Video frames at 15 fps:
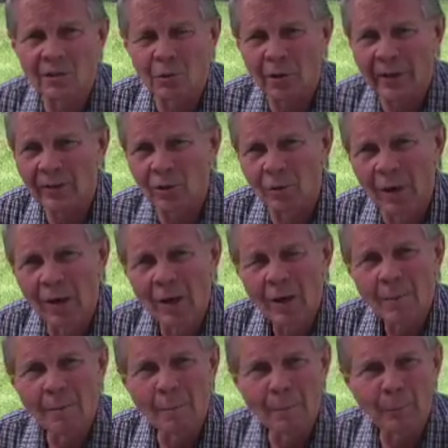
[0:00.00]
and try to
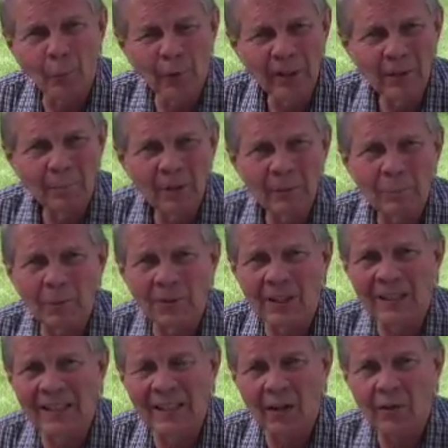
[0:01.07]
bring people
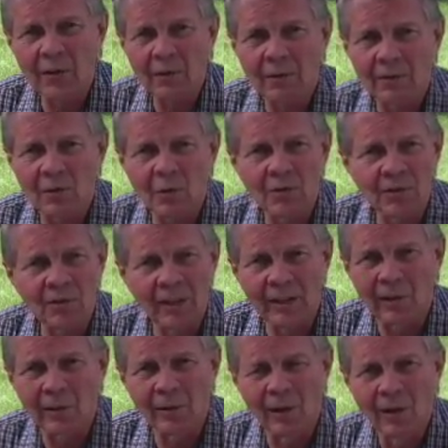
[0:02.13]
together so that they
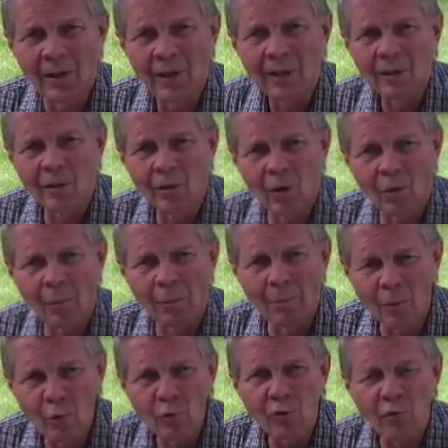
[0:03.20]
could, you know,
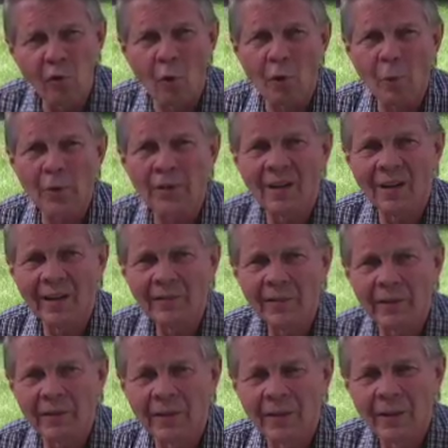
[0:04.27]
move forward on
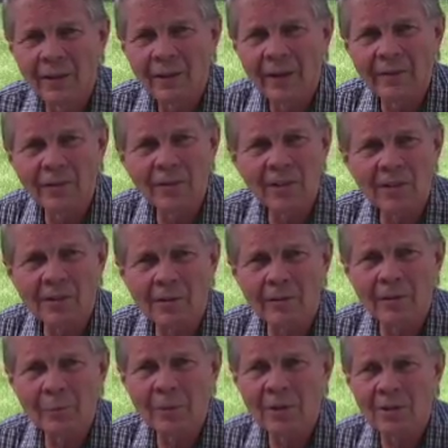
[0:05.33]
their
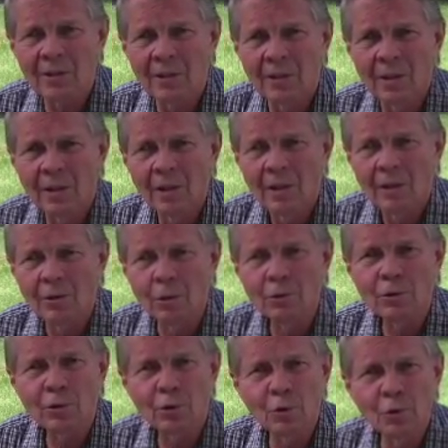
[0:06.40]
disagreements. You
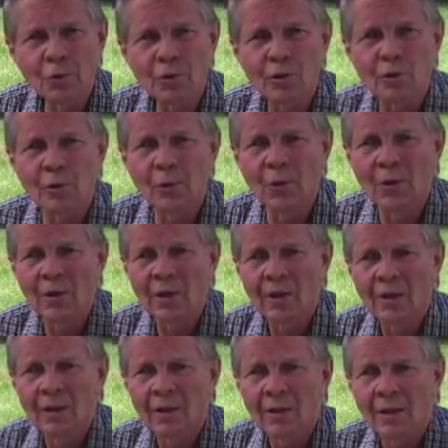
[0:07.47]
choose to
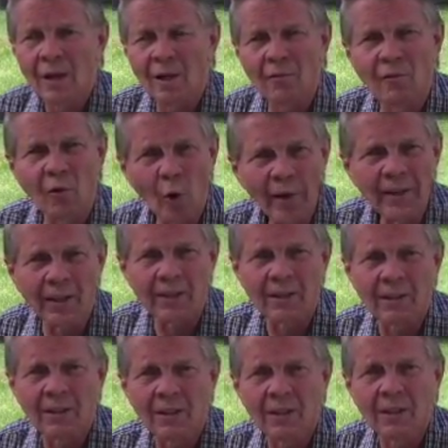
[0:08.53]
avoid it.
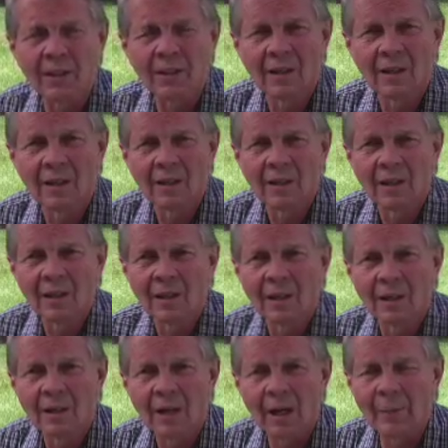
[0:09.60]

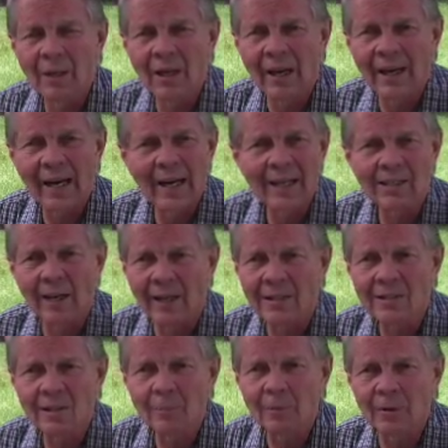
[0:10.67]
I mean, I
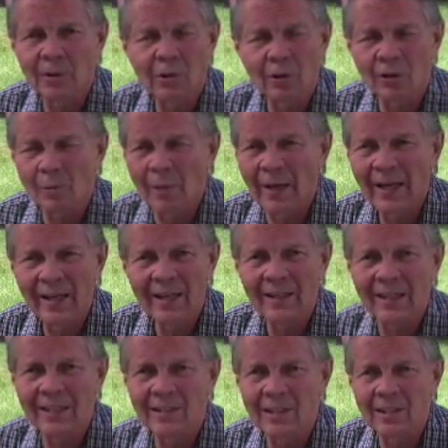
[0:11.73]
simply shook my head
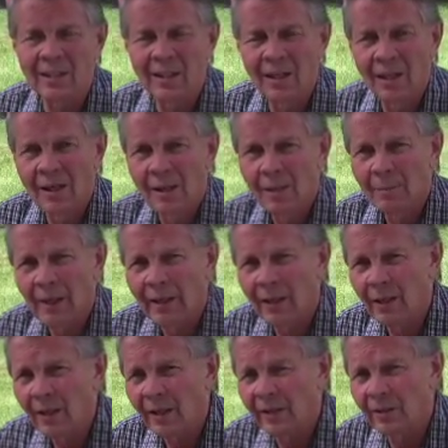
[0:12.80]
and I says, my
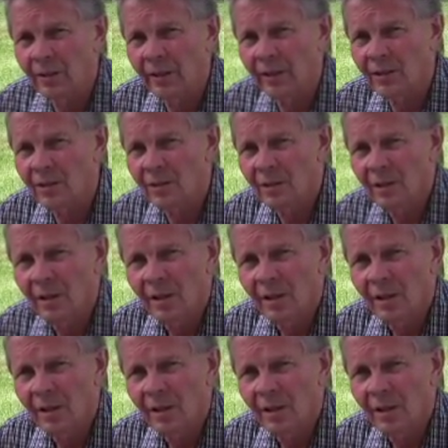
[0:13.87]
God, it's